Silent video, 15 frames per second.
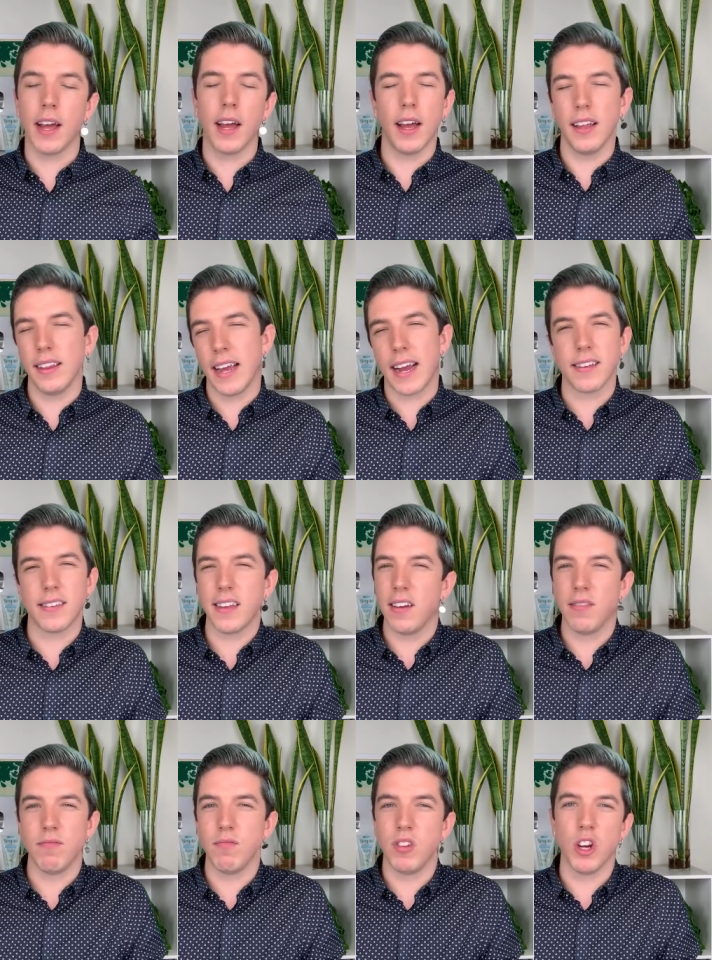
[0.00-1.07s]
uh, like I
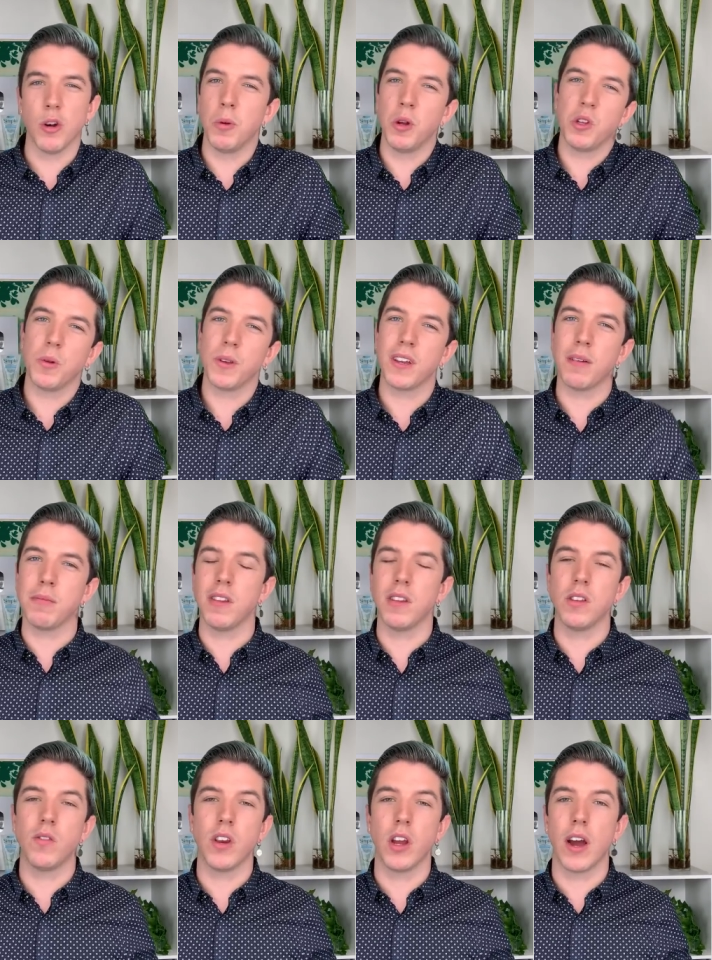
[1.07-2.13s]
said, you know, multiple times in
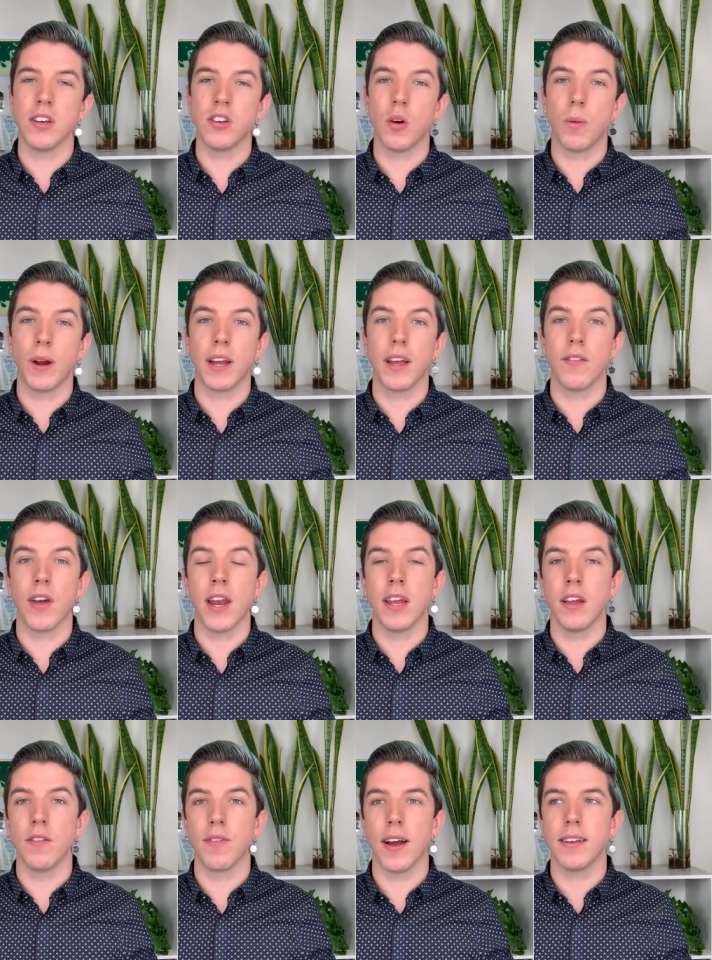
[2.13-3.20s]
this video, I don't want to give
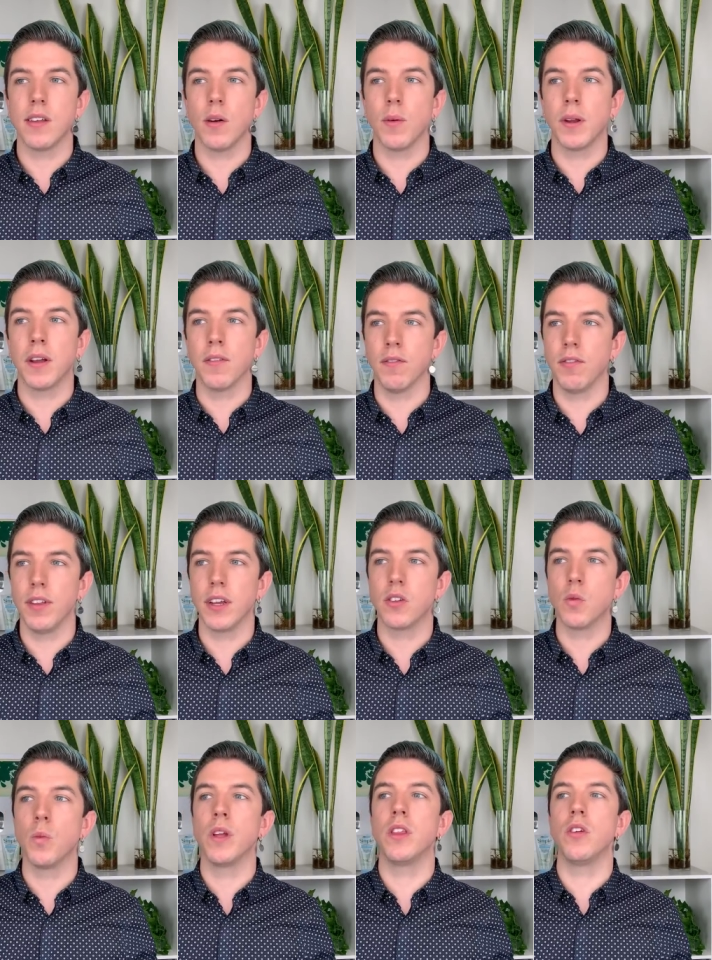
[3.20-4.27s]
any advice that would
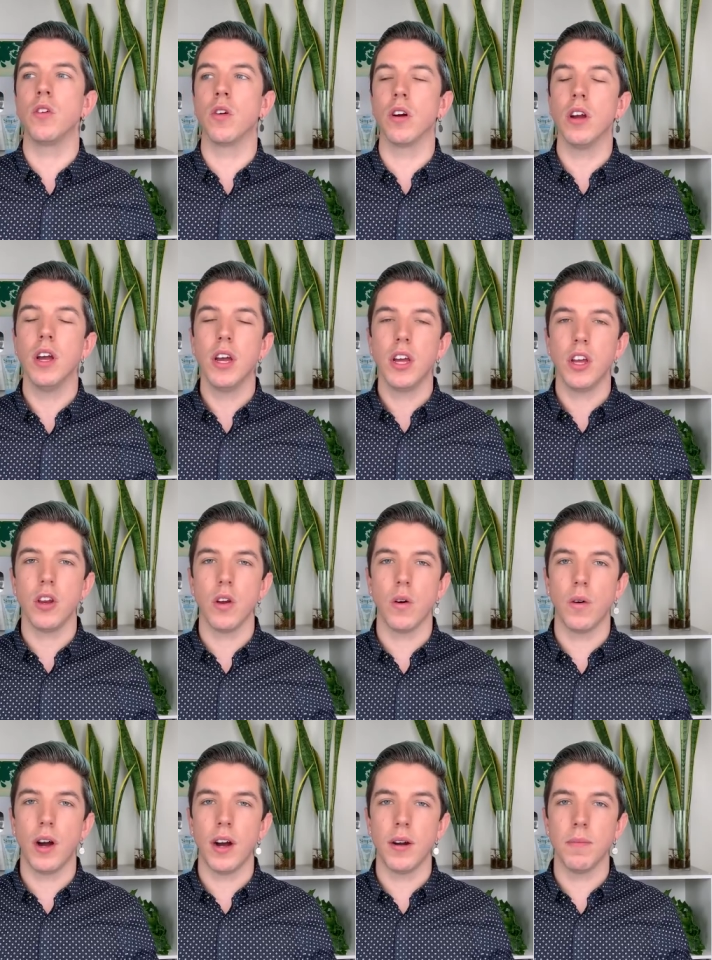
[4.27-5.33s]
conflict with your, you
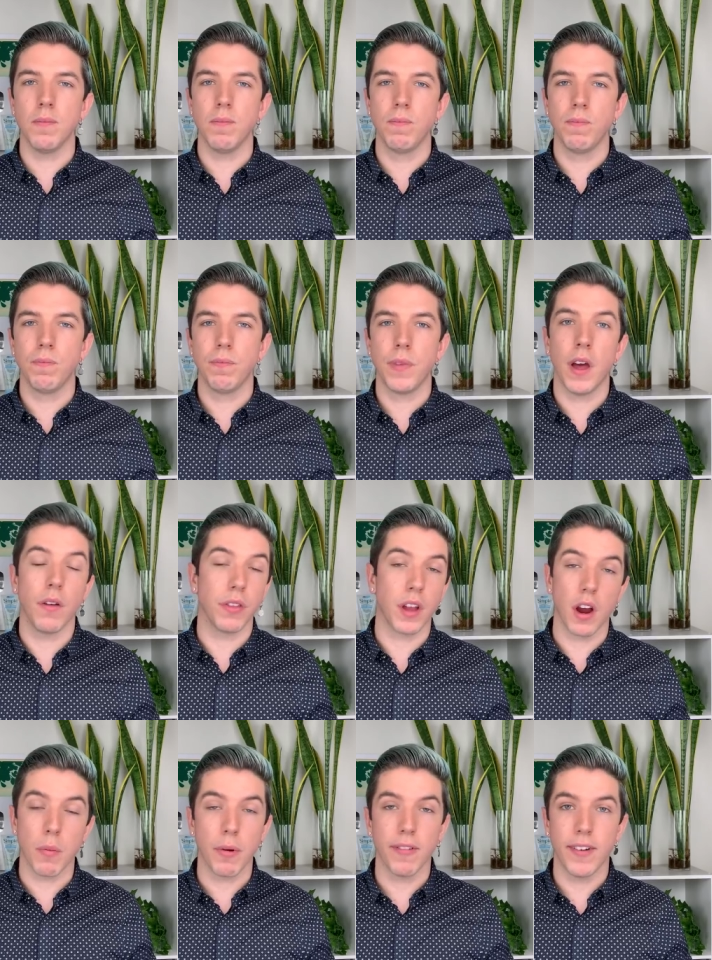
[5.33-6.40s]
know, um,
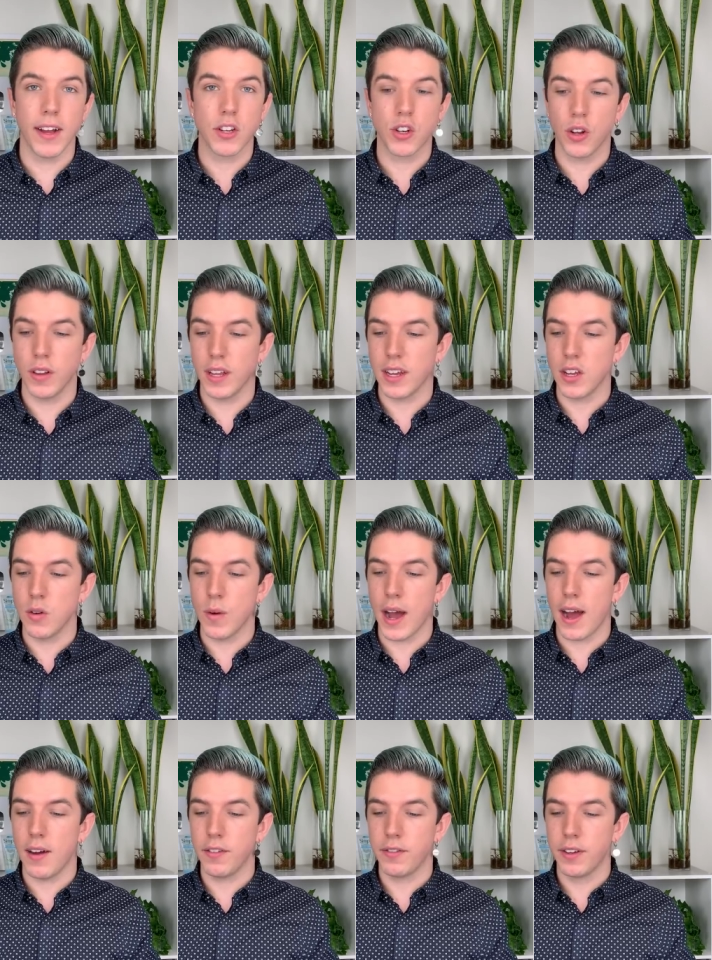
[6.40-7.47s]
healthcare professional that you
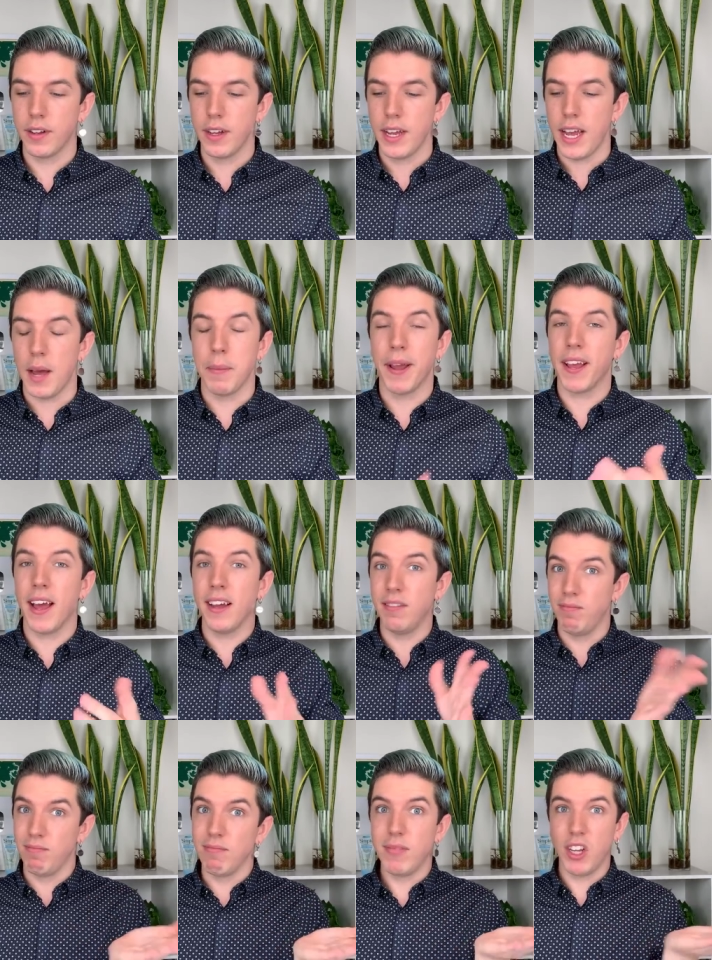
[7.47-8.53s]
have. And, be,
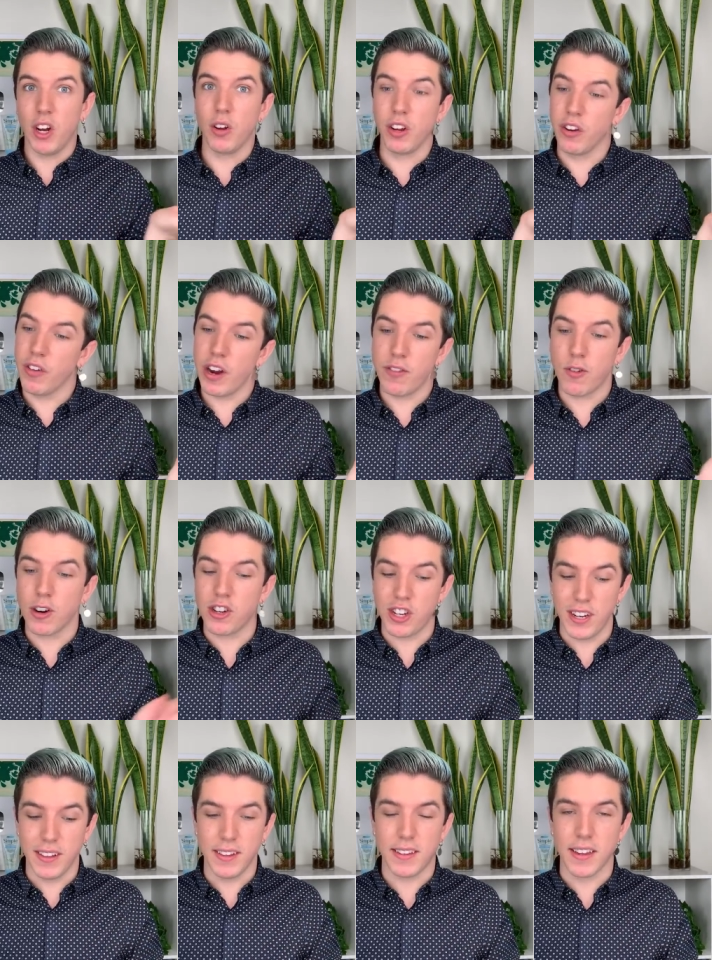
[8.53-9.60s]
and you know, you're very
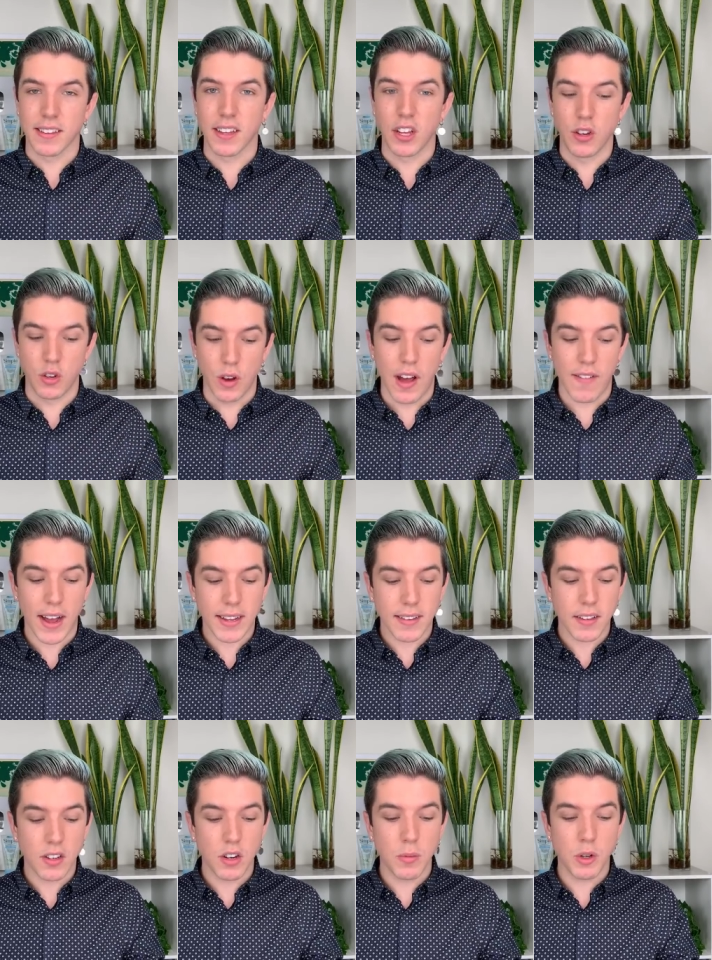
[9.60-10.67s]
fortunate in the sense that you do have
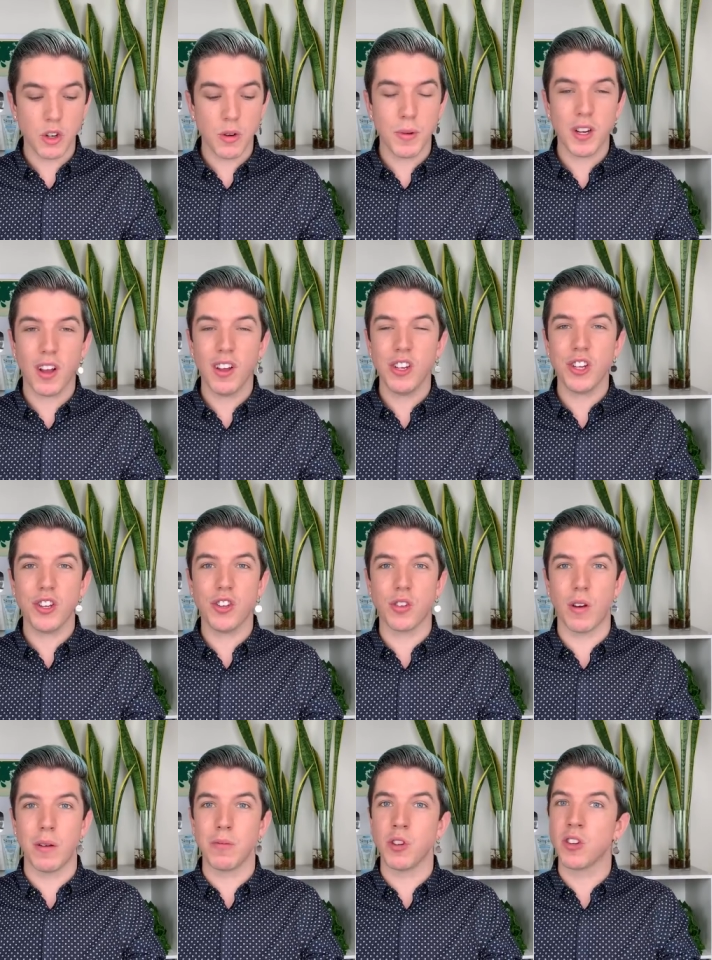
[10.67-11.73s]
access to a dermatologist, so
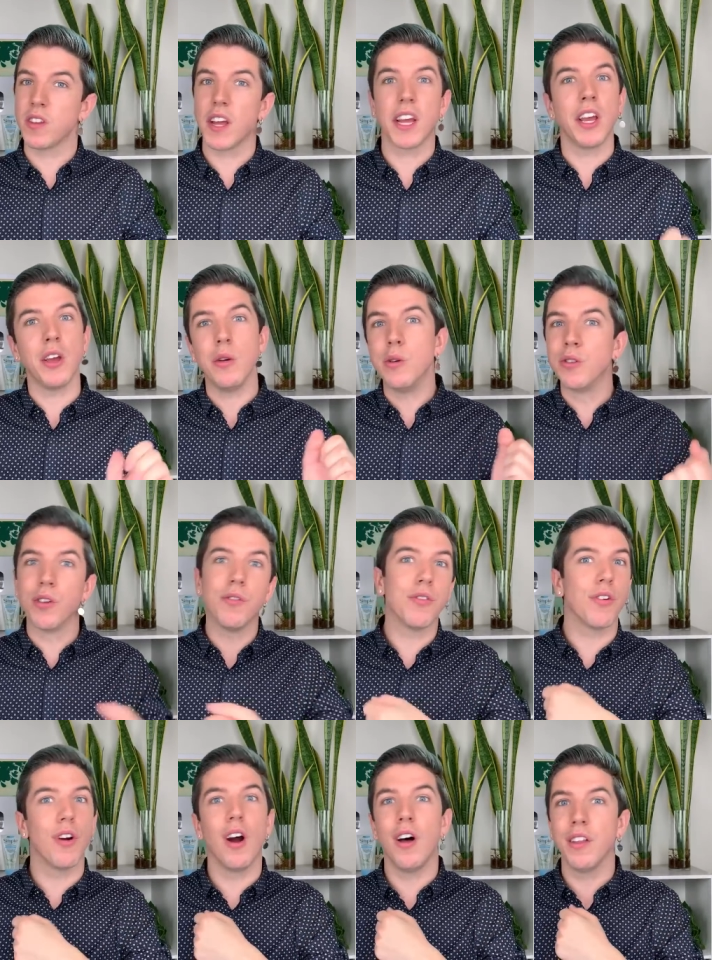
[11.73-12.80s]
I'm just like, use them
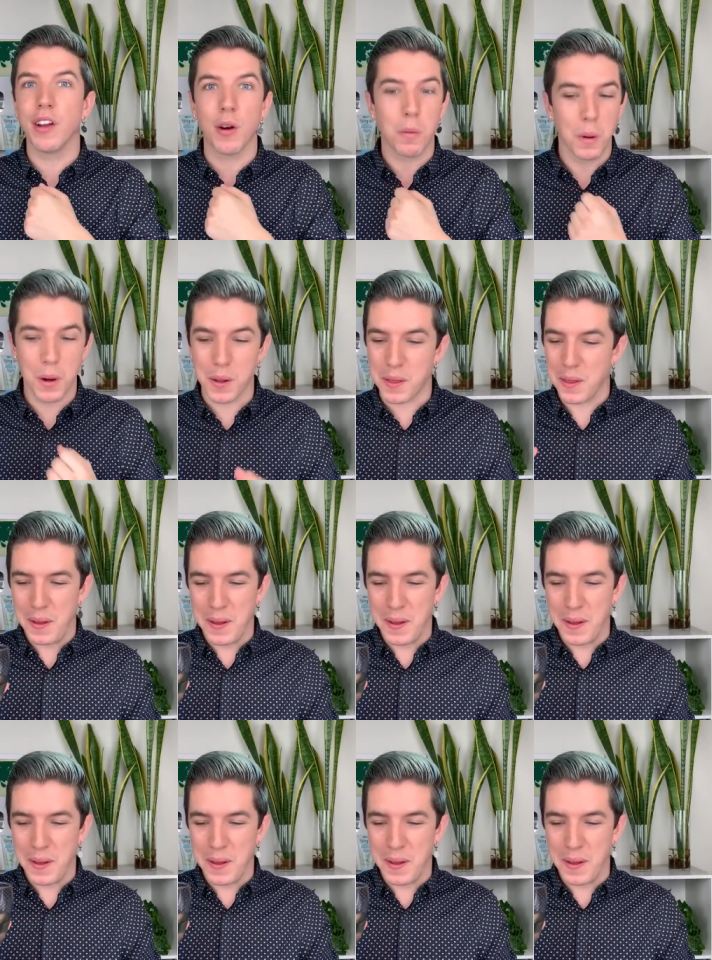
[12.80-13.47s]
for all they're worth.